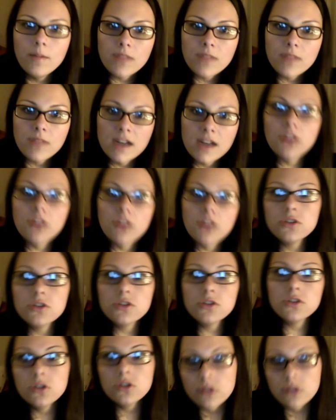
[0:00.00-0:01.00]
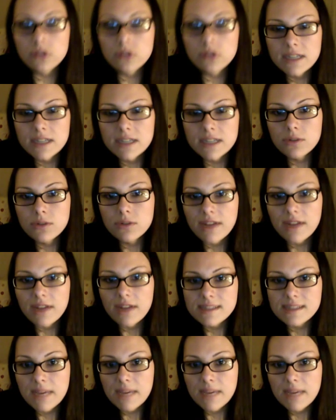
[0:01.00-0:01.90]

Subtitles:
another surgery to revise the